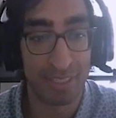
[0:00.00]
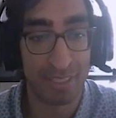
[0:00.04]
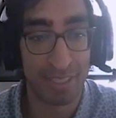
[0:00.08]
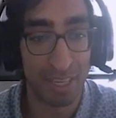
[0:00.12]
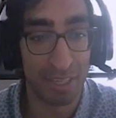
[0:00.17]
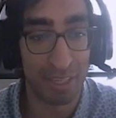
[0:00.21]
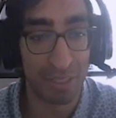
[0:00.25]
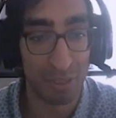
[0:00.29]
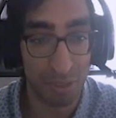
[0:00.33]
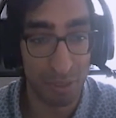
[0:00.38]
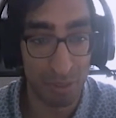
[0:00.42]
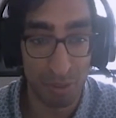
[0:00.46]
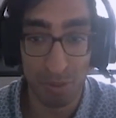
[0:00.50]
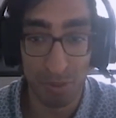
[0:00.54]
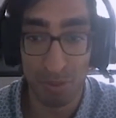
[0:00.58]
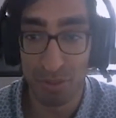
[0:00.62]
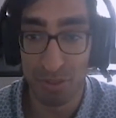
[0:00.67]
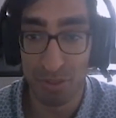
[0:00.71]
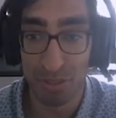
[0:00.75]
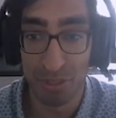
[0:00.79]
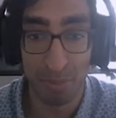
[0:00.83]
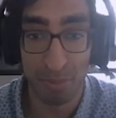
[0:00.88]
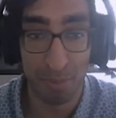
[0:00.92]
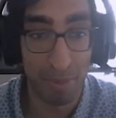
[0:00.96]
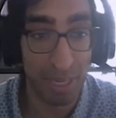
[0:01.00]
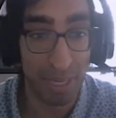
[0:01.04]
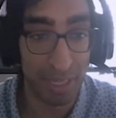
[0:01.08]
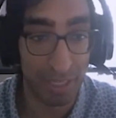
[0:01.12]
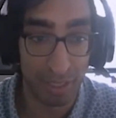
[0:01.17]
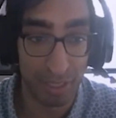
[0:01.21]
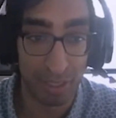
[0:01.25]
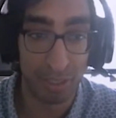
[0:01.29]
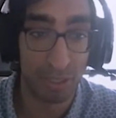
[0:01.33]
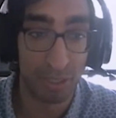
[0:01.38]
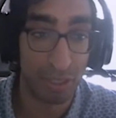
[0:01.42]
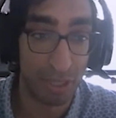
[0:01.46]
that you use to make
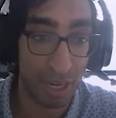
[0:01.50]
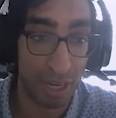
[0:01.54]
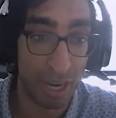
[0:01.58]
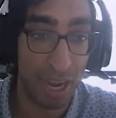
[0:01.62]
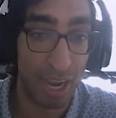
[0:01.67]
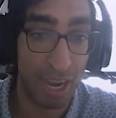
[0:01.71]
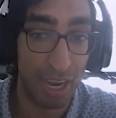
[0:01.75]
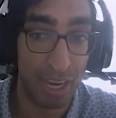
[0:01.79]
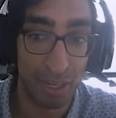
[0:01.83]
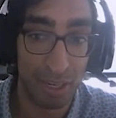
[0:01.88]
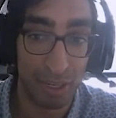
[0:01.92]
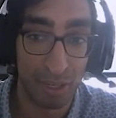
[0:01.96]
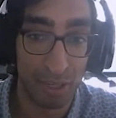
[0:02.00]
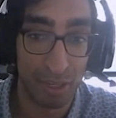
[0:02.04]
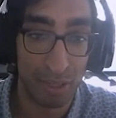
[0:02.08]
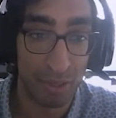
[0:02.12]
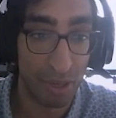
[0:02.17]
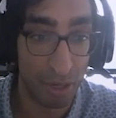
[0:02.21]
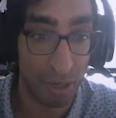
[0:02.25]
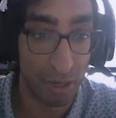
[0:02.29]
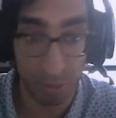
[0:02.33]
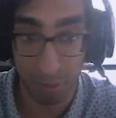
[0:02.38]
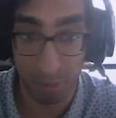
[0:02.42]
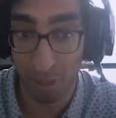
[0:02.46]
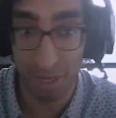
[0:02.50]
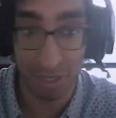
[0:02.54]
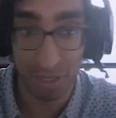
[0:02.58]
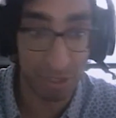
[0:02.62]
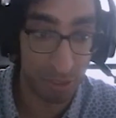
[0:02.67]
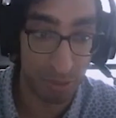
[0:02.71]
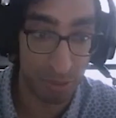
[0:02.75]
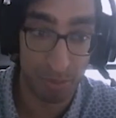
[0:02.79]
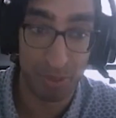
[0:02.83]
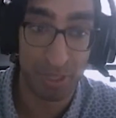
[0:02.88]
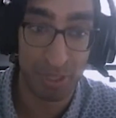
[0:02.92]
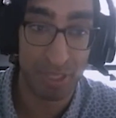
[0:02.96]
a good hire across
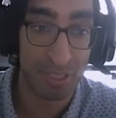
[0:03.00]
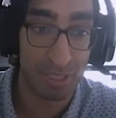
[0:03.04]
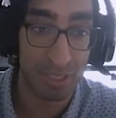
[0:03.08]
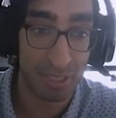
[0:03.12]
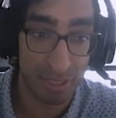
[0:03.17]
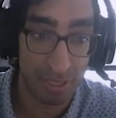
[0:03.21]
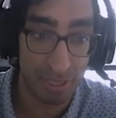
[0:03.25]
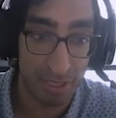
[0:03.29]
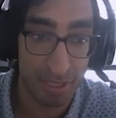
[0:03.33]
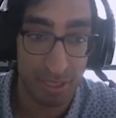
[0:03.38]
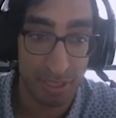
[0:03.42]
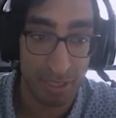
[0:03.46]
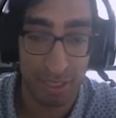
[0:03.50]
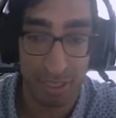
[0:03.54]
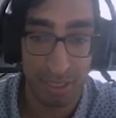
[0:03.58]
your business?